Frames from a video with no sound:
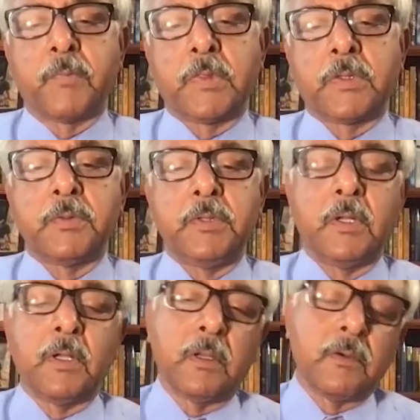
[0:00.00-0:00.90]
through
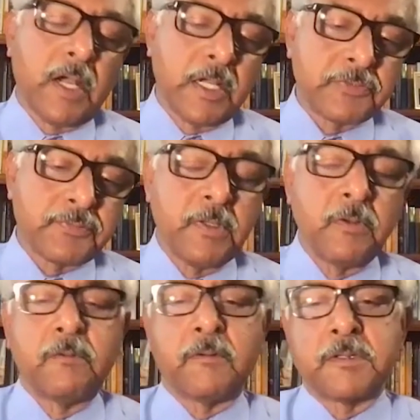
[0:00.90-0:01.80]
Oxford
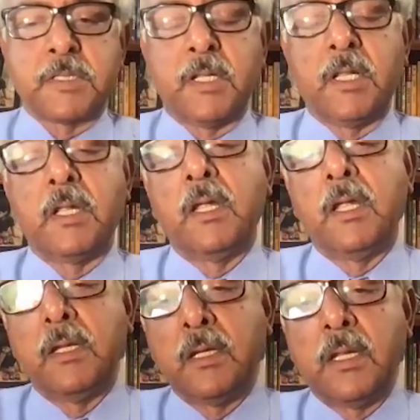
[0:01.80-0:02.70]

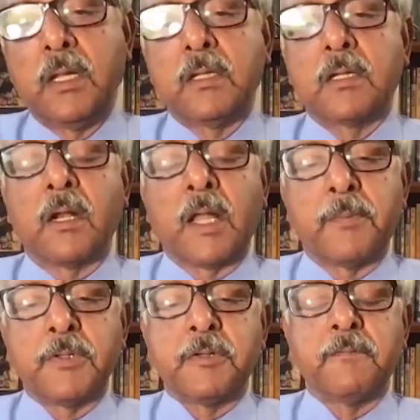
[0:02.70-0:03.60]
University in
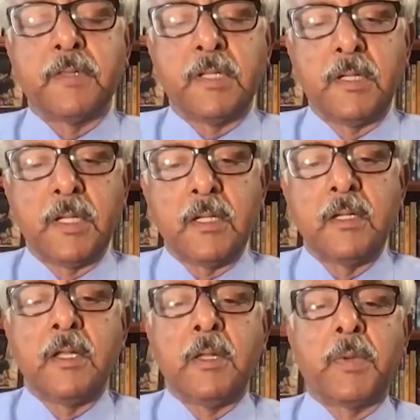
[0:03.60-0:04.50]
collaboration with India.
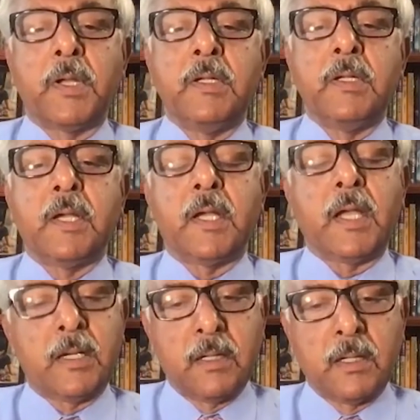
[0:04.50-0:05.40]
But India
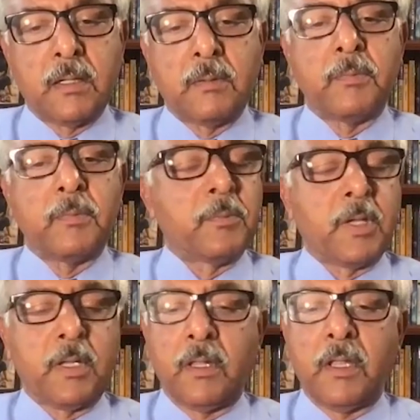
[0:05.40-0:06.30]
had
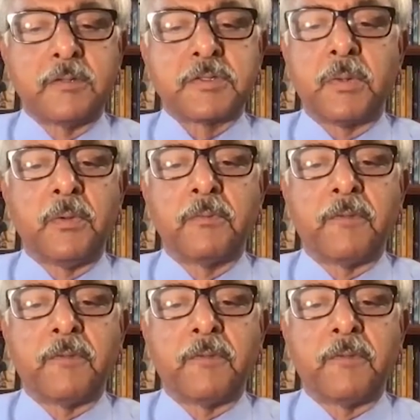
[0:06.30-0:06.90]
its own